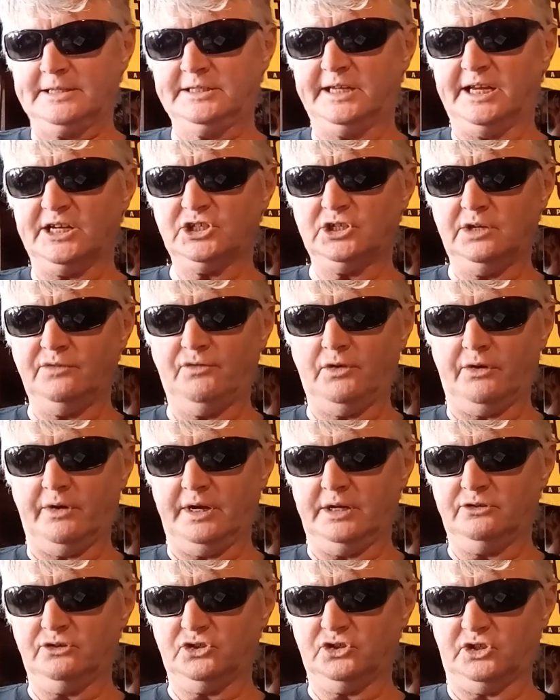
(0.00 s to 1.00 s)
it's actually very
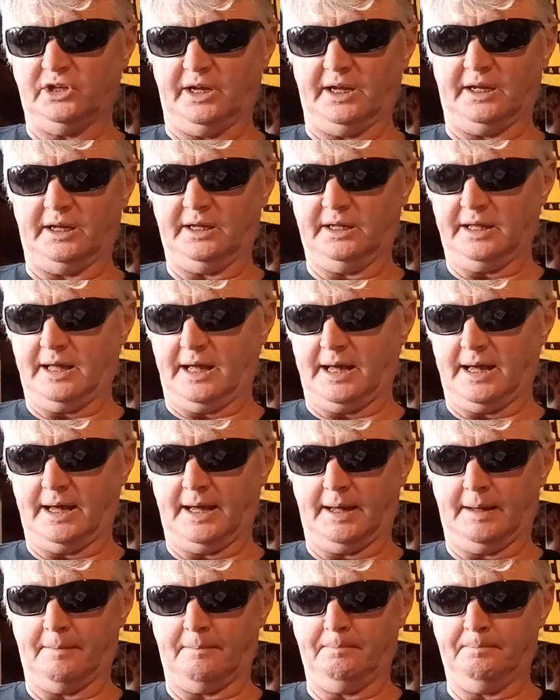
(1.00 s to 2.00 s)
interesting.
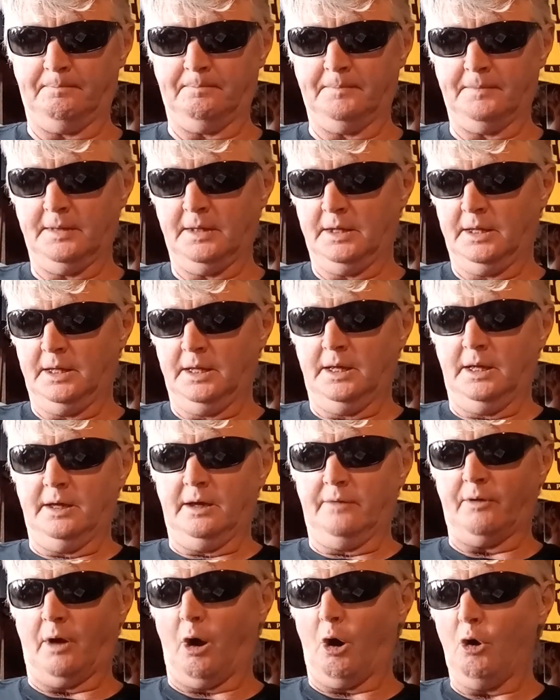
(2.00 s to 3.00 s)
The
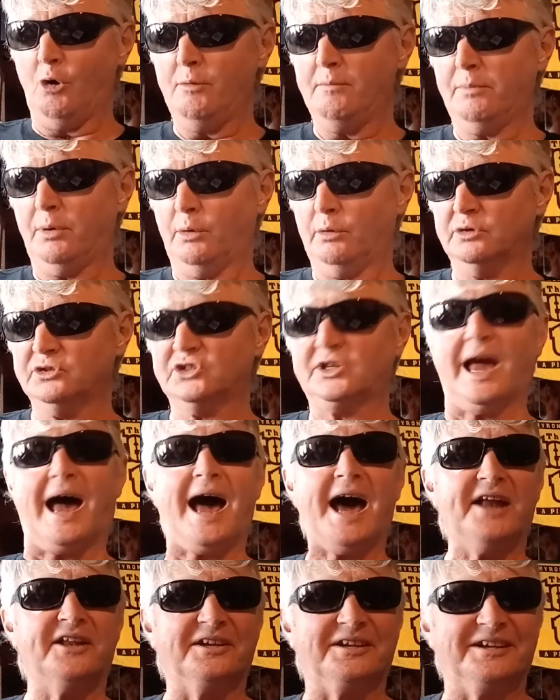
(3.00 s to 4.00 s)
Homebrewer's
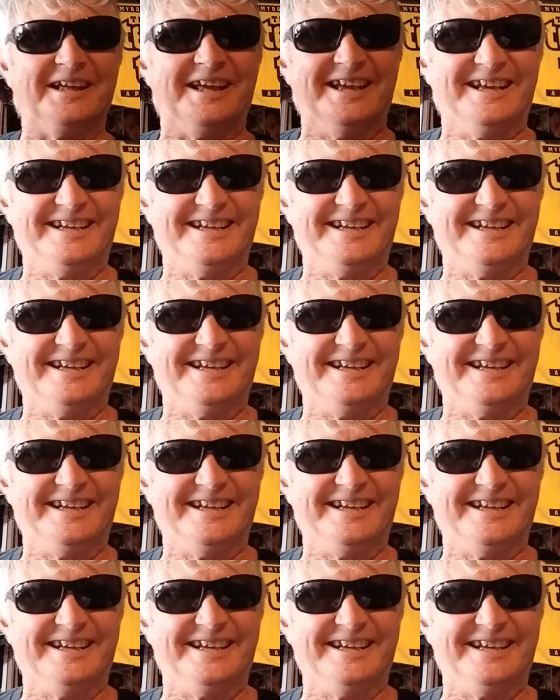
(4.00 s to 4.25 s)
Garden,